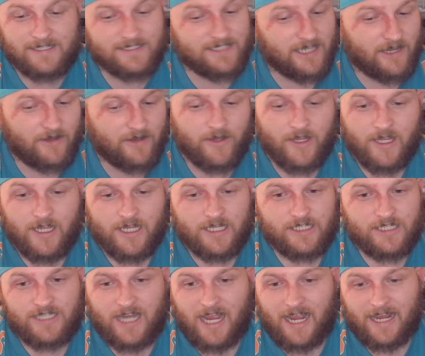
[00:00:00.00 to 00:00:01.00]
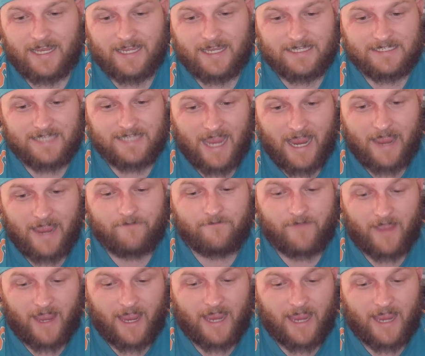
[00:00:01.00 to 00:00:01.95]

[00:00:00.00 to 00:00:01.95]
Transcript: So Sharkies have